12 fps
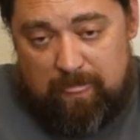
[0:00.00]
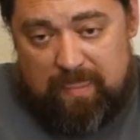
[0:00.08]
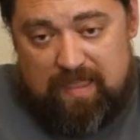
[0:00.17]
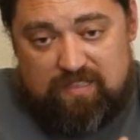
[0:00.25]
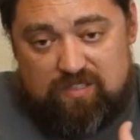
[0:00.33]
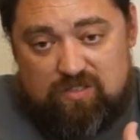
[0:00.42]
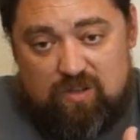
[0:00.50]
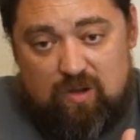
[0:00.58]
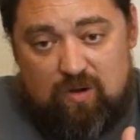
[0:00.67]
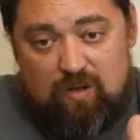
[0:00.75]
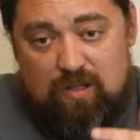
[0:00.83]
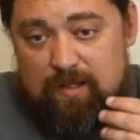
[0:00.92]
And
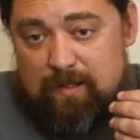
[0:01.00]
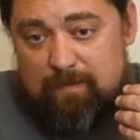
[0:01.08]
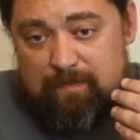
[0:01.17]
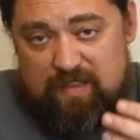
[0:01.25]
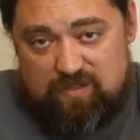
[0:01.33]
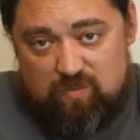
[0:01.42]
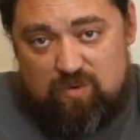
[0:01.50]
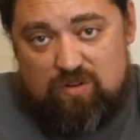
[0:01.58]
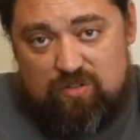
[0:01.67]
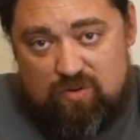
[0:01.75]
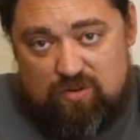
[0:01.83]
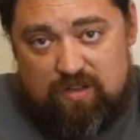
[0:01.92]
so it's
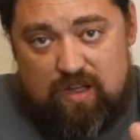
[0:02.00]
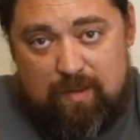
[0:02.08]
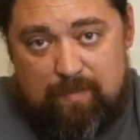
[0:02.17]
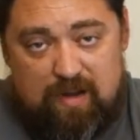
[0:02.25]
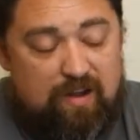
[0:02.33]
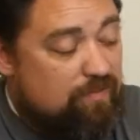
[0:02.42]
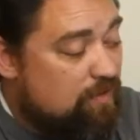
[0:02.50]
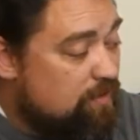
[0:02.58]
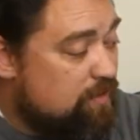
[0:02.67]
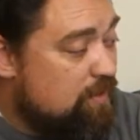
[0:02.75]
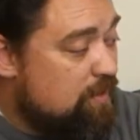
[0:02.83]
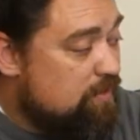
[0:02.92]
worth your time and
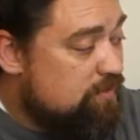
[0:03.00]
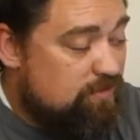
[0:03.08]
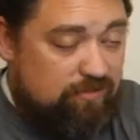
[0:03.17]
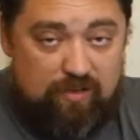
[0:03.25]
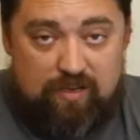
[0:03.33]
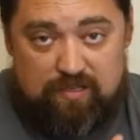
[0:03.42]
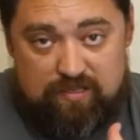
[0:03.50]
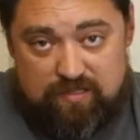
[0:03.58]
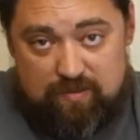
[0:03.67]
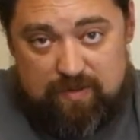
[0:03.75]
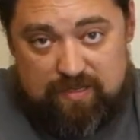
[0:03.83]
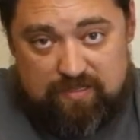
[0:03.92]
effort to look into
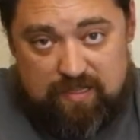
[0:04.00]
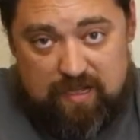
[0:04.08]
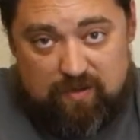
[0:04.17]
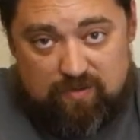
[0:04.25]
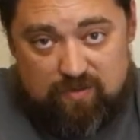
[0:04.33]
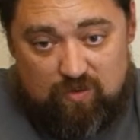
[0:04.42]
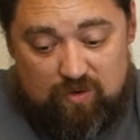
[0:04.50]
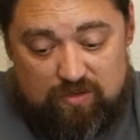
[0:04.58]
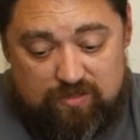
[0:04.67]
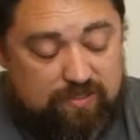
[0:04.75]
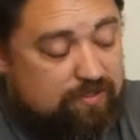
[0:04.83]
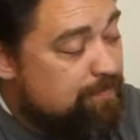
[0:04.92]
some of these cloud
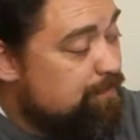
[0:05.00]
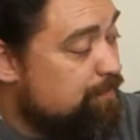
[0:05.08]
storages.